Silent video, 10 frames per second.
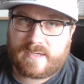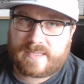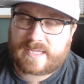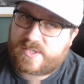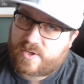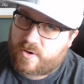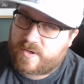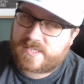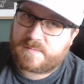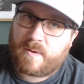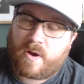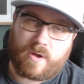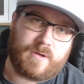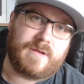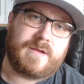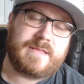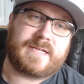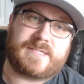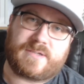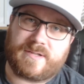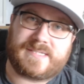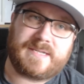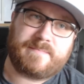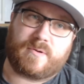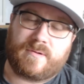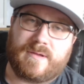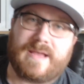They started small. They started simple.